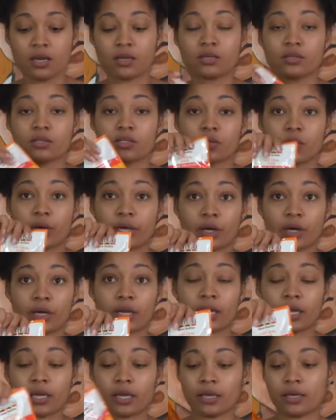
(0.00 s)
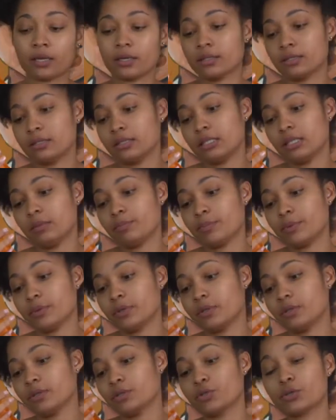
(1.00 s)
So I got a deep
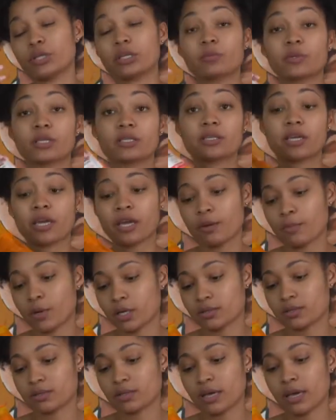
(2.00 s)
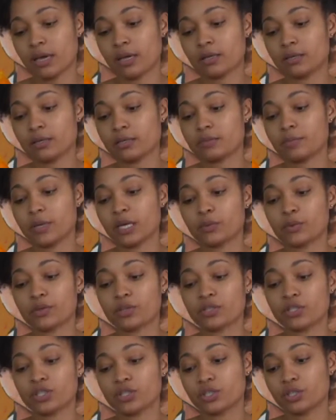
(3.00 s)
treatment hair mask and it's made with
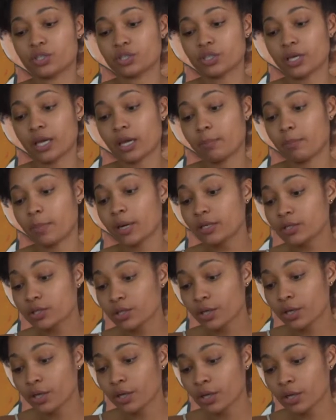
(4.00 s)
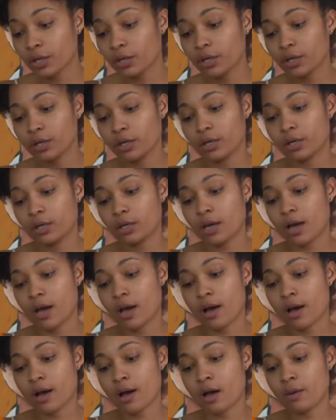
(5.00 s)
shea butter.
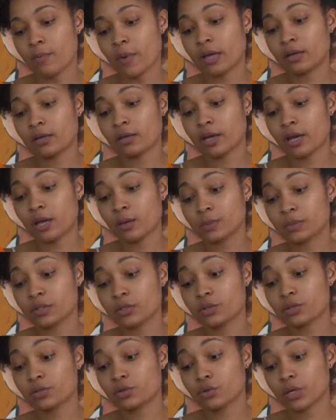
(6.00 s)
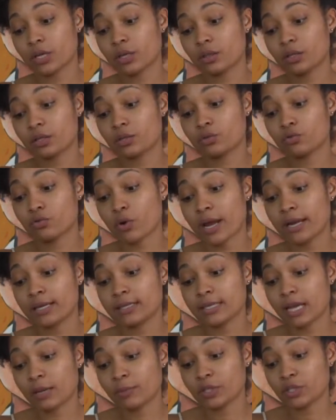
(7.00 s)
And it helps to strengthen dry,
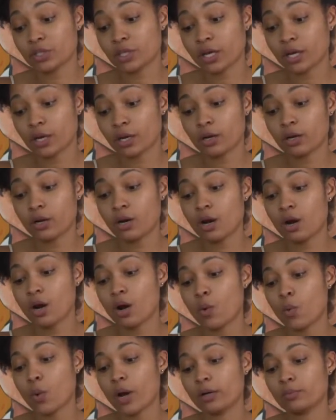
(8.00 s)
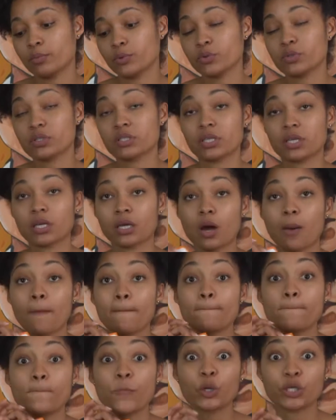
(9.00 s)
damaged hair while boosting
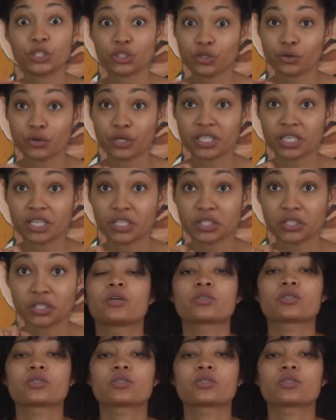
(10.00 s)
moisture retention.